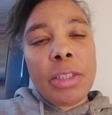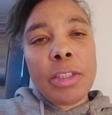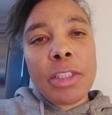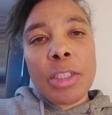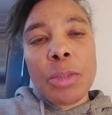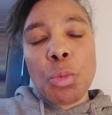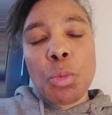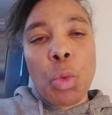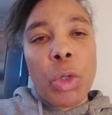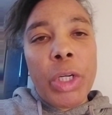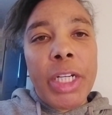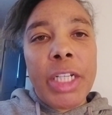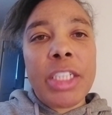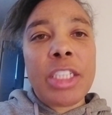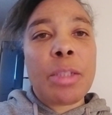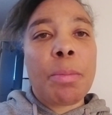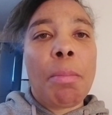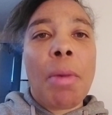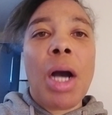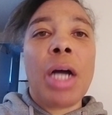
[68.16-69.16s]
weeks,
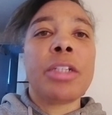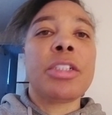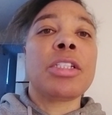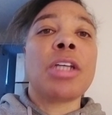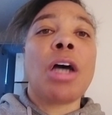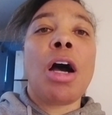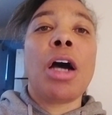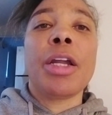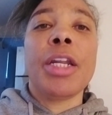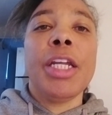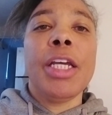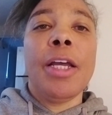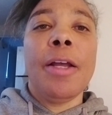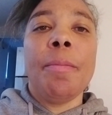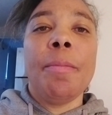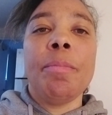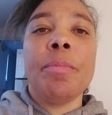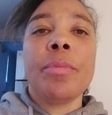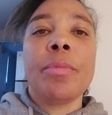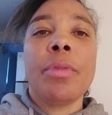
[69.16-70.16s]
months on
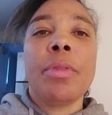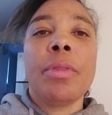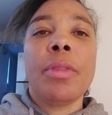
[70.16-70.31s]
end.